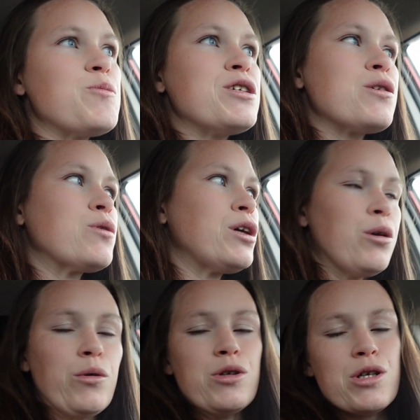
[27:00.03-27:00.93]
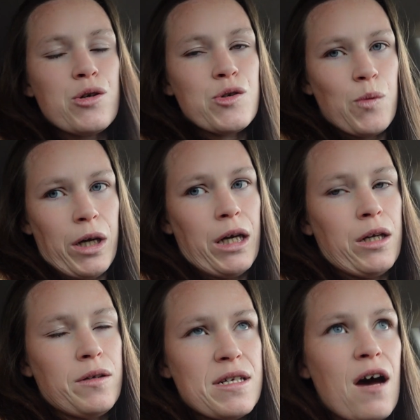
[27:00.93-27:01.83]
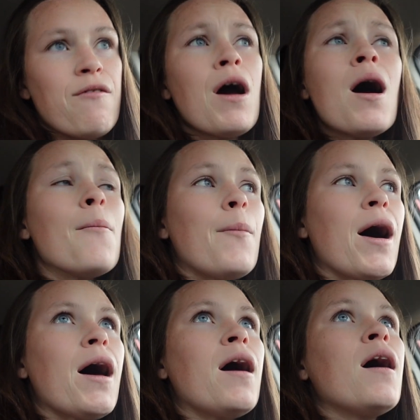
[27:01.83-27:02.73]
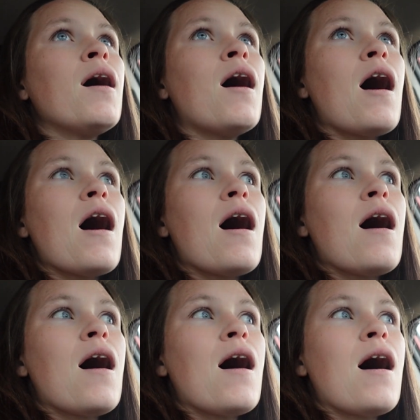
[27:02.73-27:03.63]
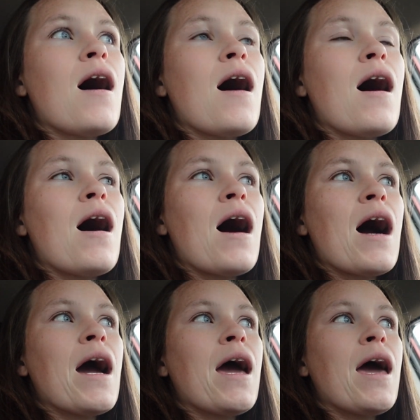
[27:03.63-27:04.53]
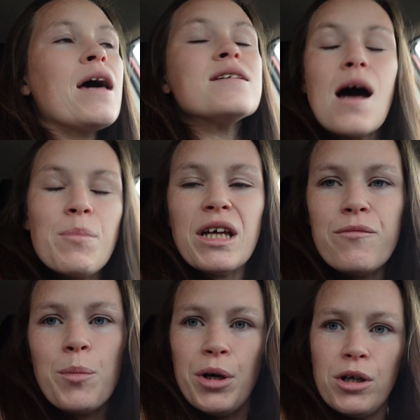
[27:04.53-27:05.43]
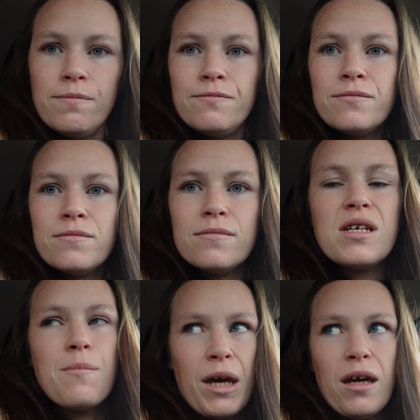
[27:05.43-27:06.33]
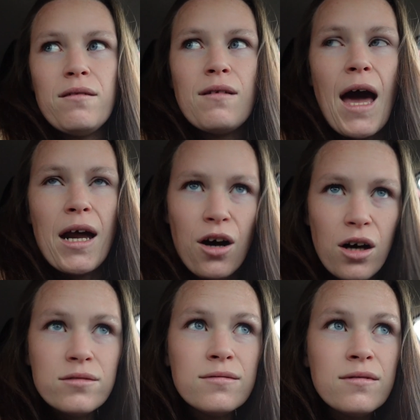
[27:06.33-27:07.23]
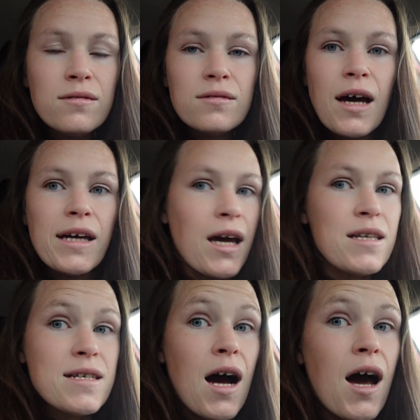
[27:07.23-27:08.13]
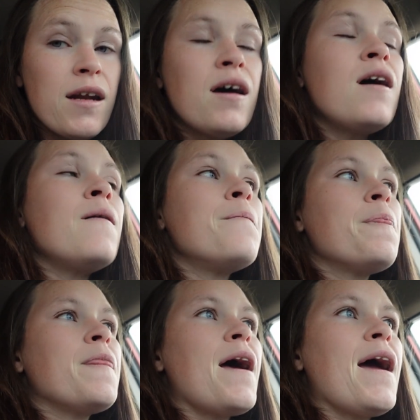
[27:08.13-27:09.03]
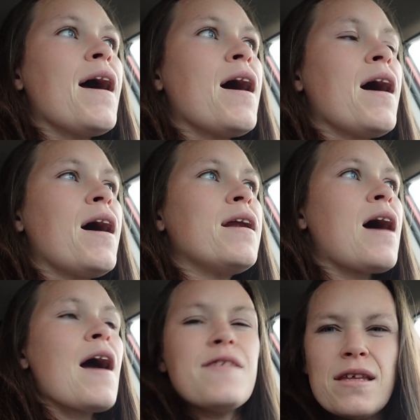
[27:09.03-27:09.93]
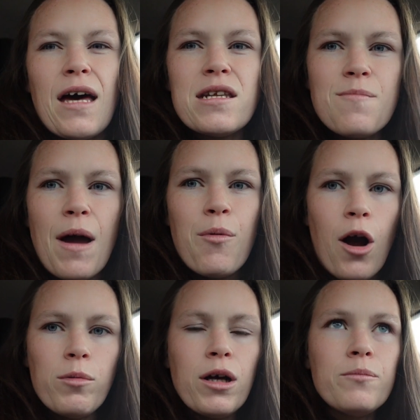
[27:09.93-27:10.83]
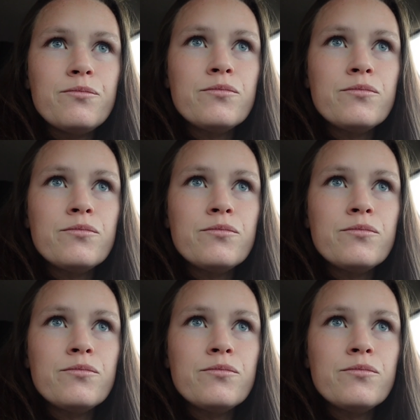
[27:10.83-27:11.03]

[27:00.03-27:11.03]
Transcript: be so cute and so sweet and stuff, but it's not believable to me at all. Like, it's not. And I think that's my problem